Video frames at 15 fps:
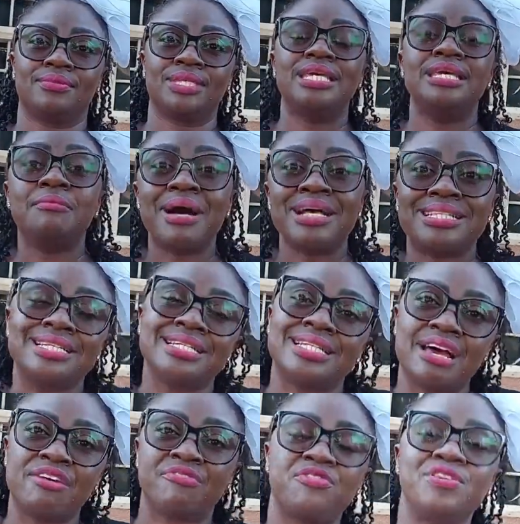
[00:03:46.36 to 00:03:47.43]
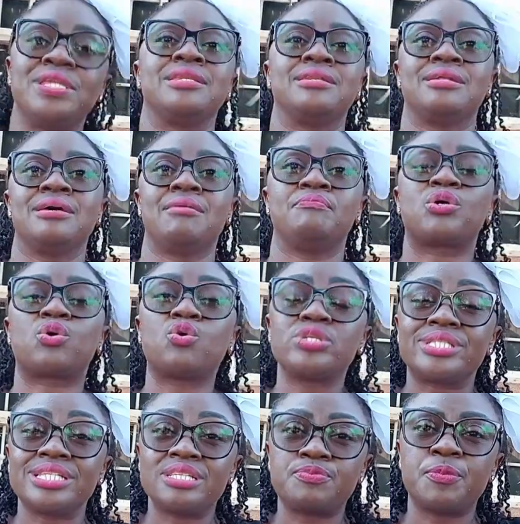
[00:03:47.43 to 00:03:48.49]
He must intervene
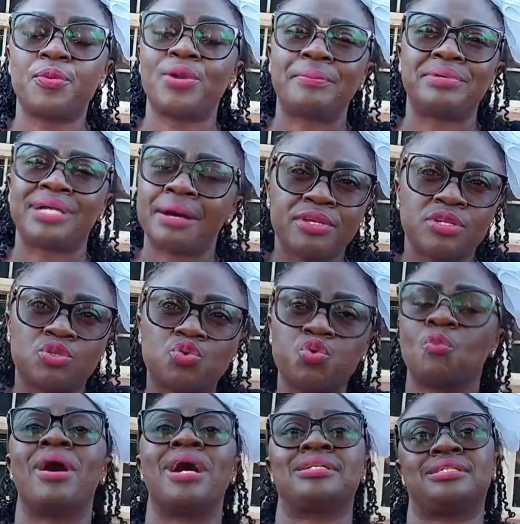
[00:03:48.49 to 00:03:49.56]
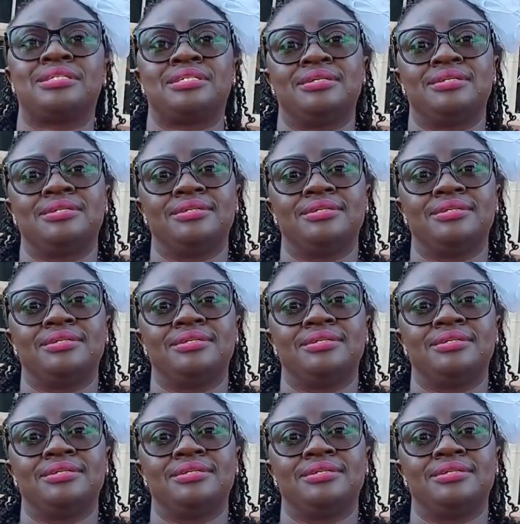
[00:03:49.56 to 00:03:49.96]
because these people are becoming too much.